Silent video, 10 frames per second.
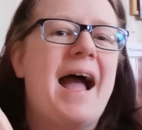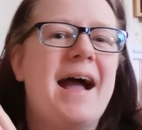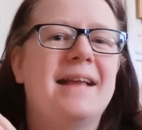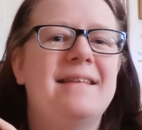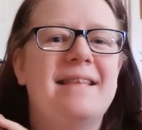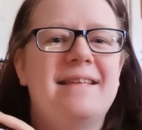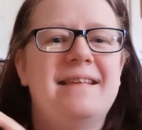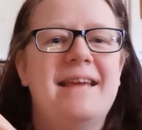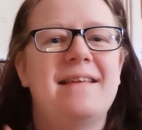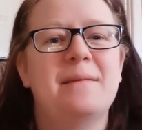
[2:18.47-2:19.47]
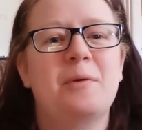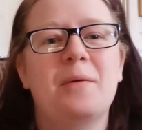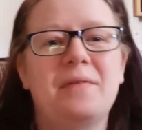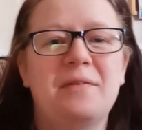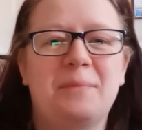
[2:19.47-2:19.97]
And this is
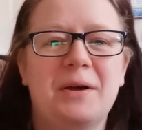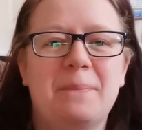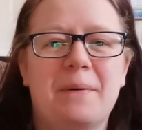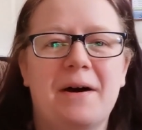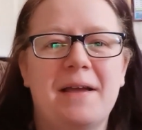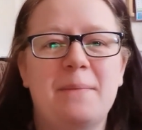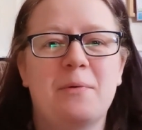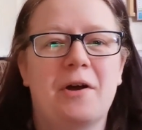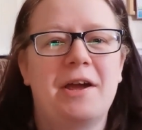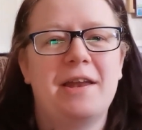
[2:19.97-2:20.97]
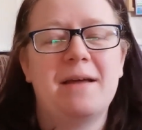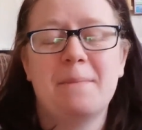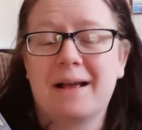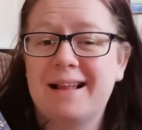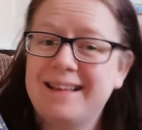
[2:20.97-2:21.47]
Promise of Blood by Brian
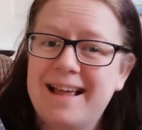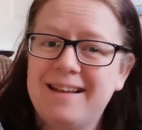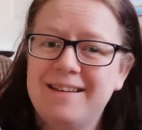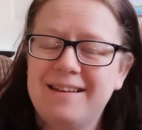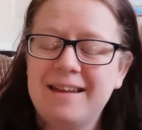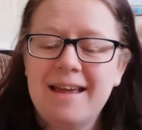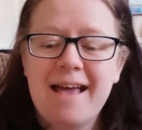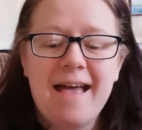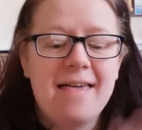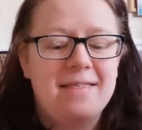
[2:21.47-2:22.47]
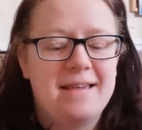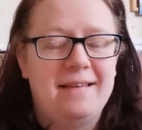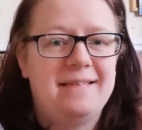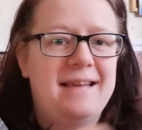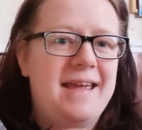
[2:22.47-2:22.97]
McClellan.
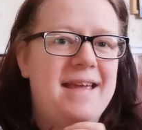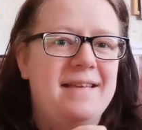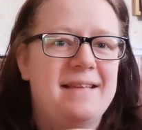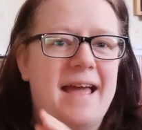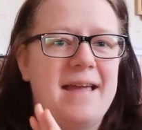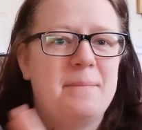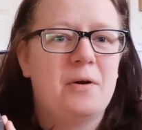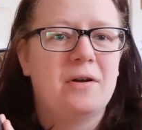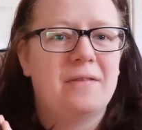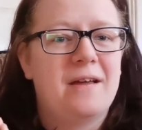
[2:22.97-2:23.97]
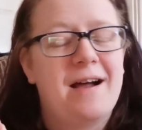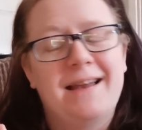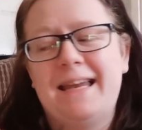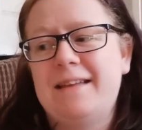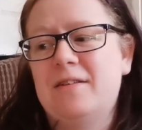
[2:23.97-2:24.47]
This is a book that
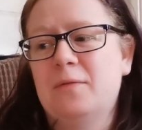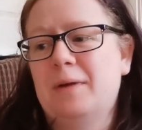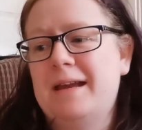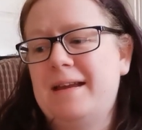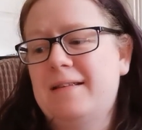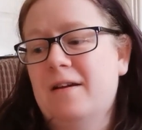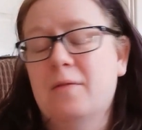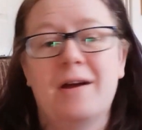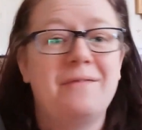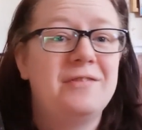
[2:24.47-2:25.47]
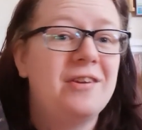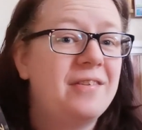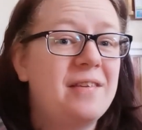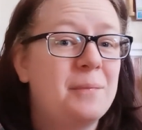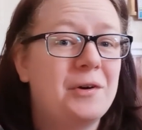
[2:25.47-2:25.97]
I need to read that arrived
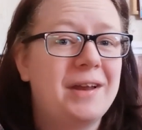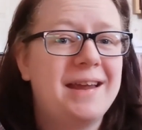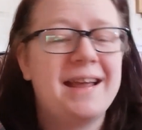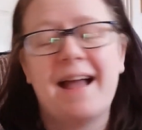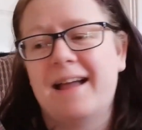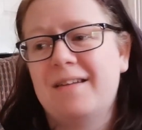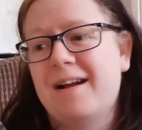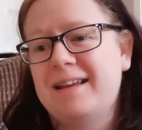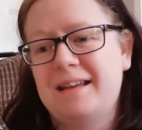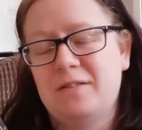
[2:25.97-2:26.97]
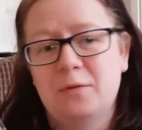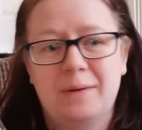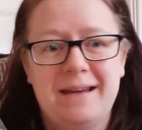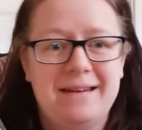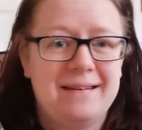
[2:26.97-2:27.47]
just this morning and I need to
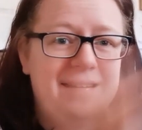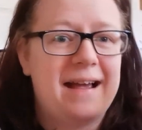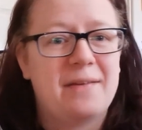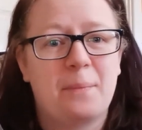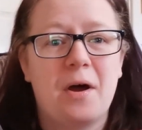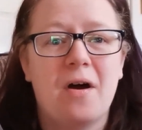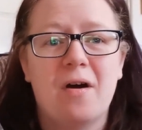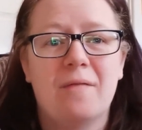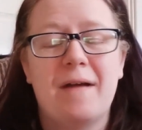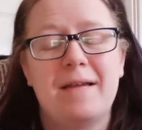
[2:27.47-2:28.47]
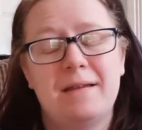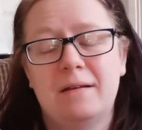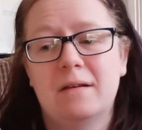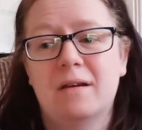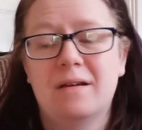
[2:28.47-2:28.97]
read as part of
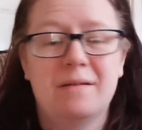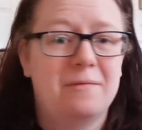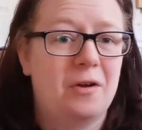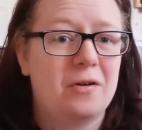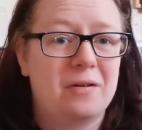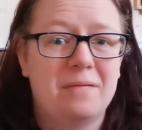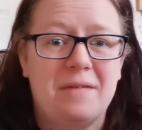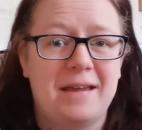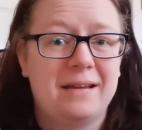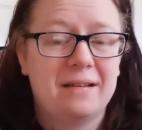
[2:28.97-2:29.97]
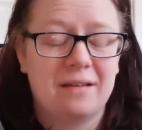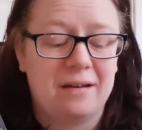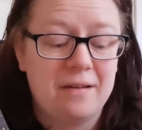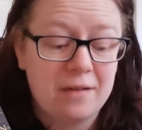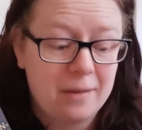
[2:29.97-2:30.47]
a vlog thing
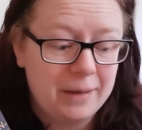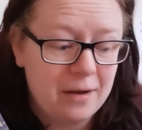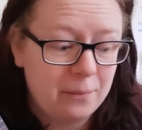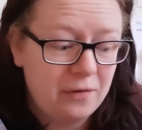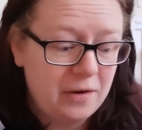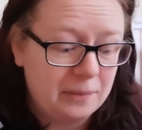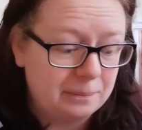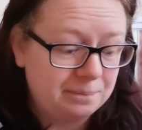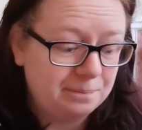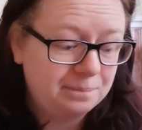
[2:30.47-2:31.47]
that is coming up soon.